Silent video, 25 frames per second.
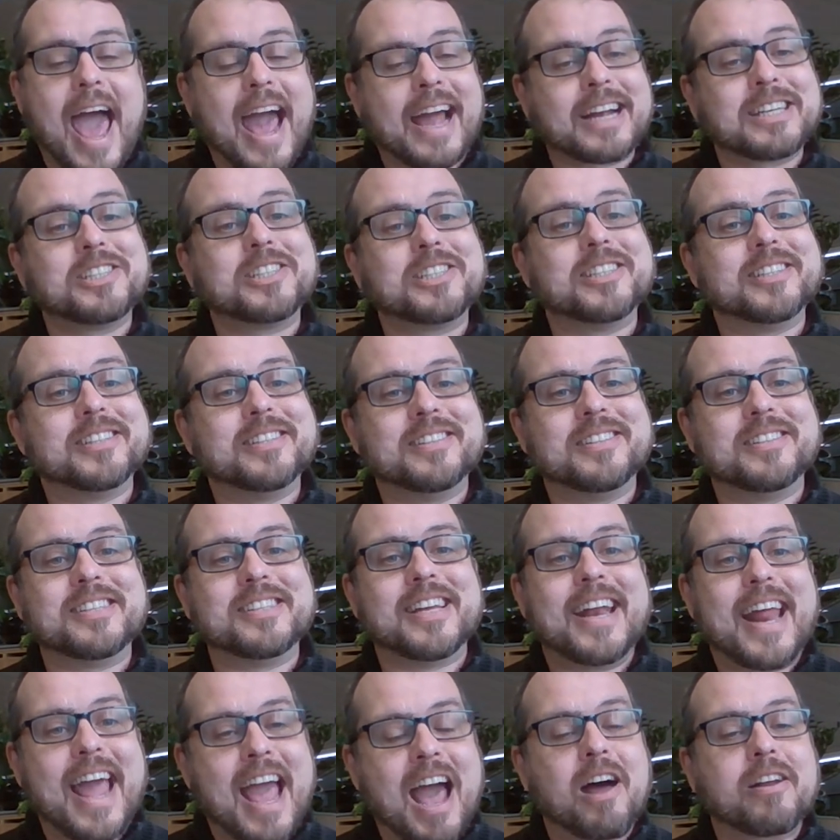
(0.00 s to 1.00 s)

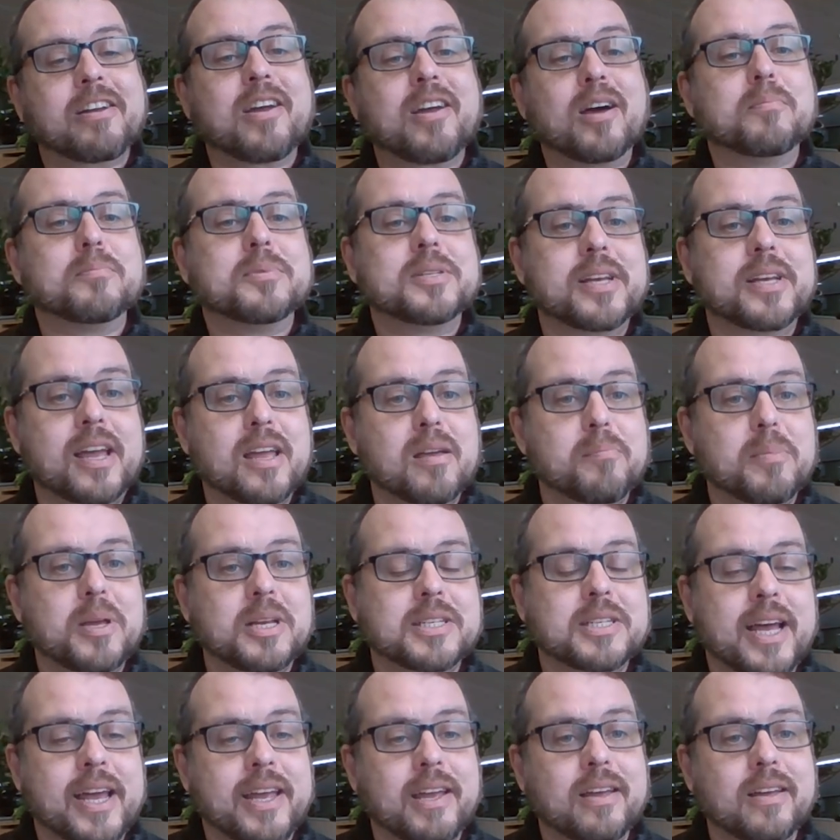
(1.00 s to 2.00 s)
actions and outcomes that can
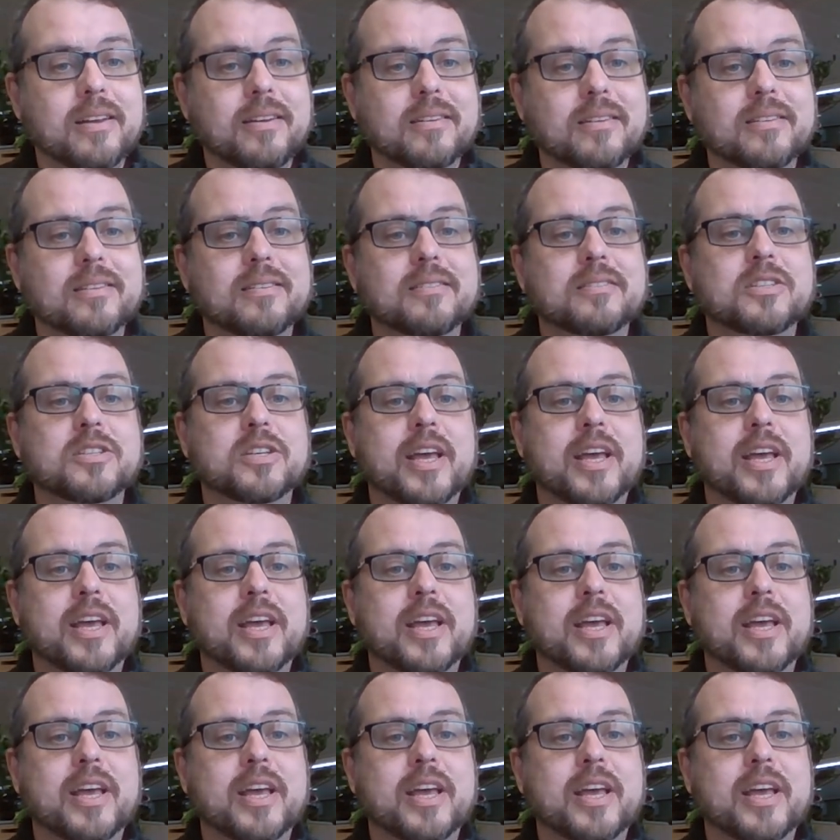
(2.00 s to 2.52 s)
be taken